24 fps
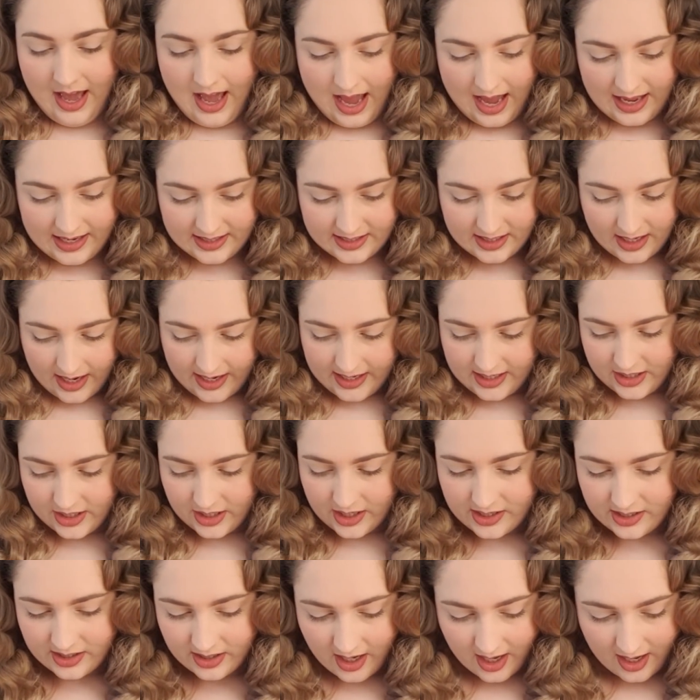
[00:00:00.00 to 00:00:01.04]
And I
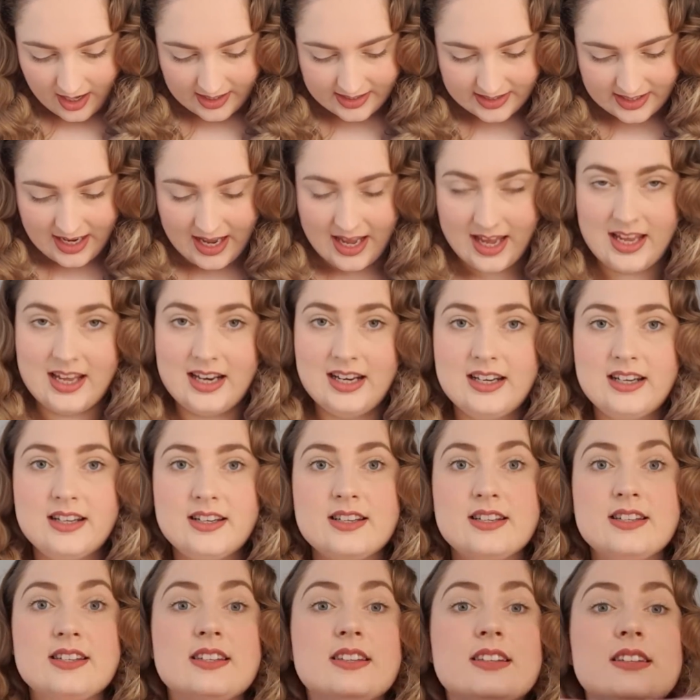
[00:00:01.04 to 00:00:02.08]
just cut a
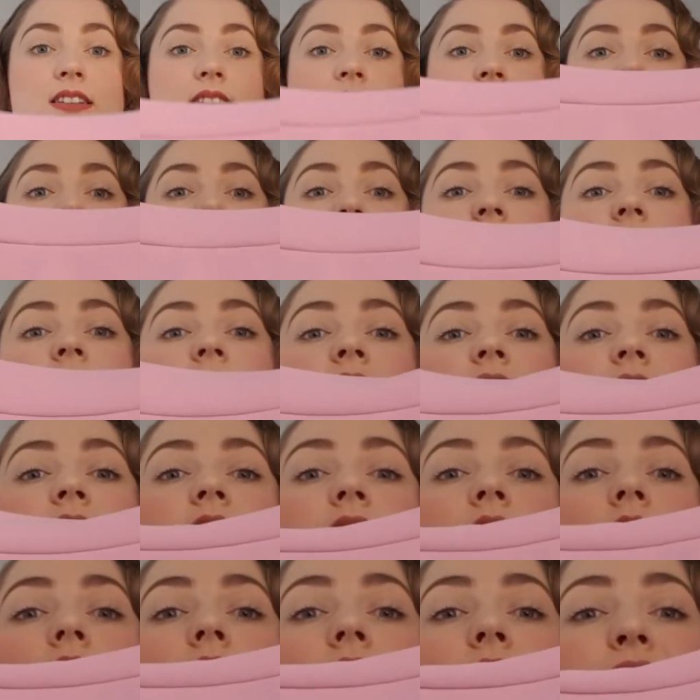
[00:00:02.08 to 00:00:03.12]

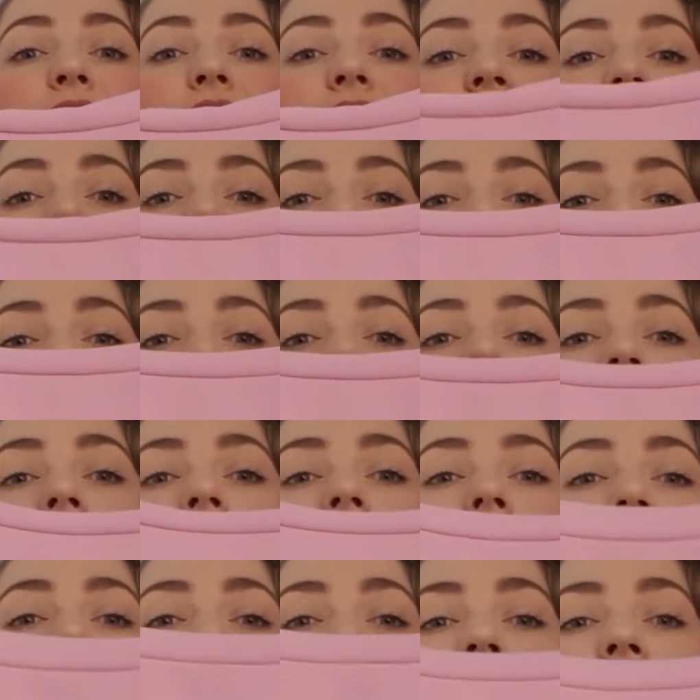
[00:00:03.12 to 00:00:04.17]
half
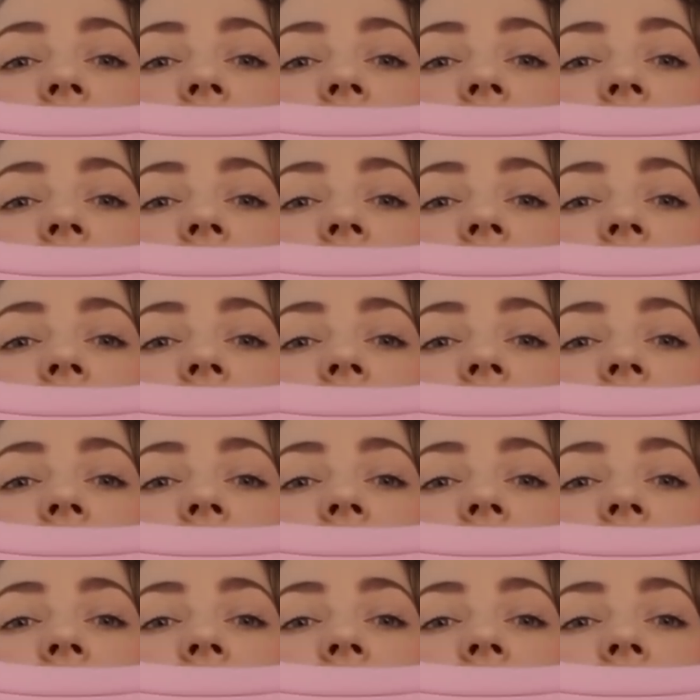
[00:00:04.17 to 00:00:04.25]
circle and